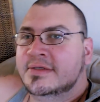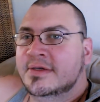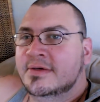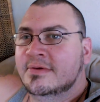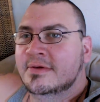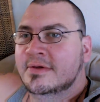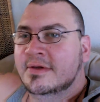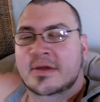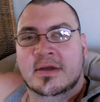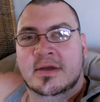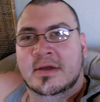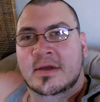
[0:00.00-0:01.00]
So
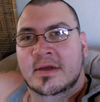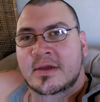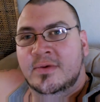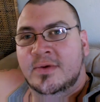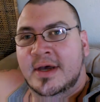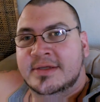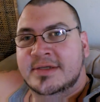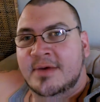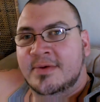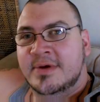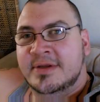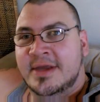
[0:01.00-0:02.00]
you guys have
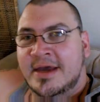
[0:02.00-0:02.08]
a good